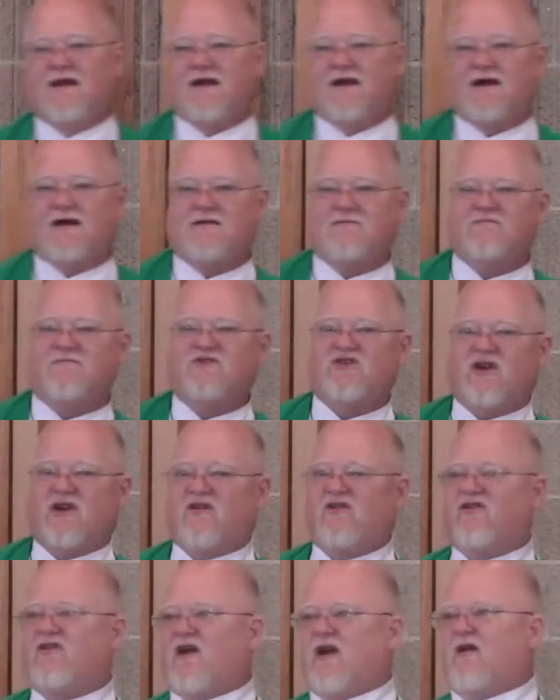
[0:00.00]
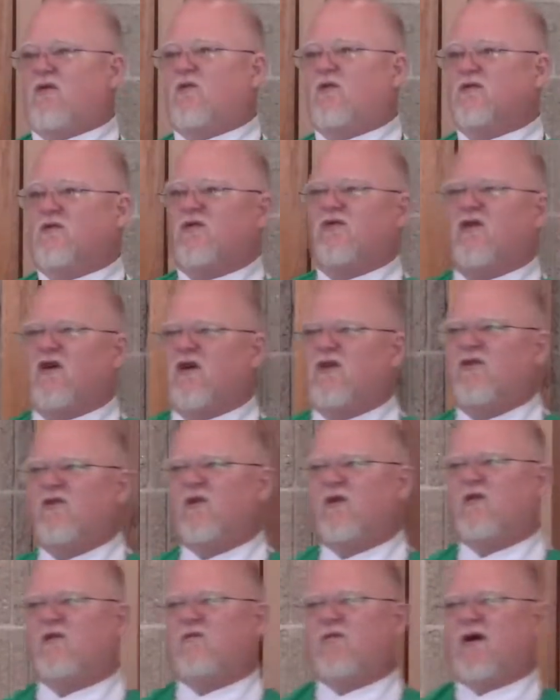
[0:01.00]
Charles Darwin was
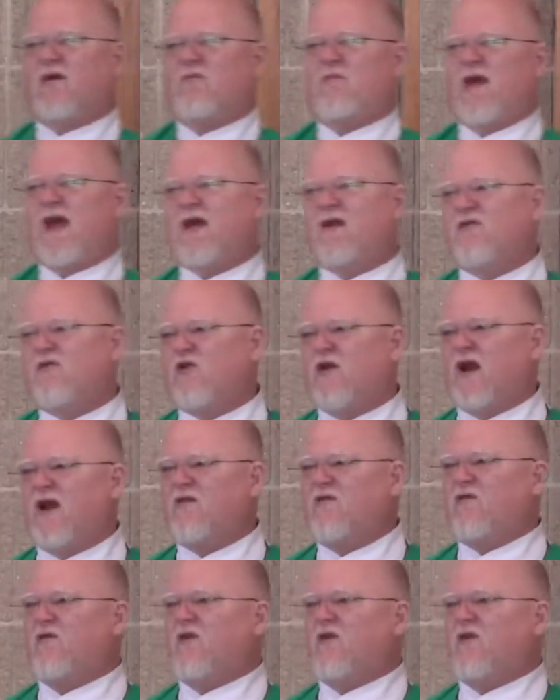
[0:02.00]
also a man of great